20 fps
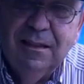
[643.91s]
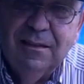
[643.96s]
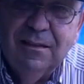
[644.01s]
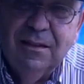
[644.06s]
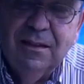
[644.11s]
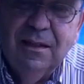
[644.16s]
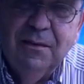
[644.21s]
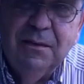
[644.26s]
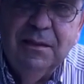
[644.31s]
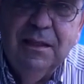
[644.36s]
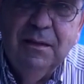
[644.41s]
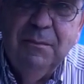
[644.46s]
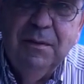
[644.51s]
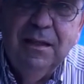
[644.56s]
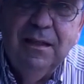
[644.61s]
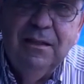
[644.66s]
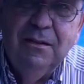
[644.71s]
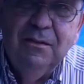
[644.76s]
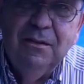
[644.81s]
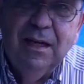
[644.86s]
So they'd give me
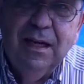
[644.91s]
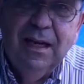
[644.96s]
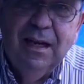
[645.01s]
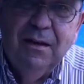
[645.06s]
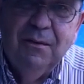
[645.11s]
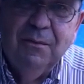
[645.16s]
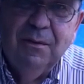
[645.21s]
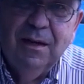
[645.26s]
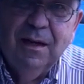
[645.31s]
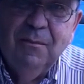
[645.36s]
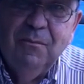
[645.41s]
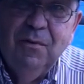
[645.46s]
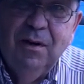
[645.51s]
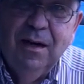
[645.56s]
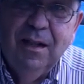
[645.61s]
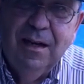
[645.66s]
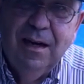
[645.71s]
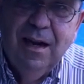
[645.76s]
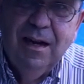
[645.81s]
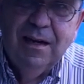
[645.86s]
a new hat. Well, I'm
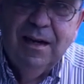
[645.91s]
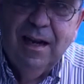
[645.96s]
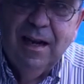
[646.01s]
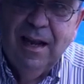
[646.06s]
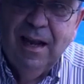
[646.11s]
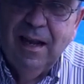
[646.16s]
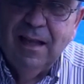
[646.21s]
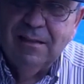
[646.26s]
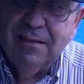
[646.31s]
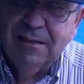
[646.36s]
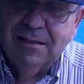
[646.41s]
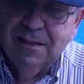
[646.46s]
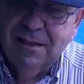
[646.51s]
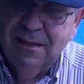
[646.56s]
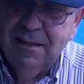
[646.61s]
running out of hats.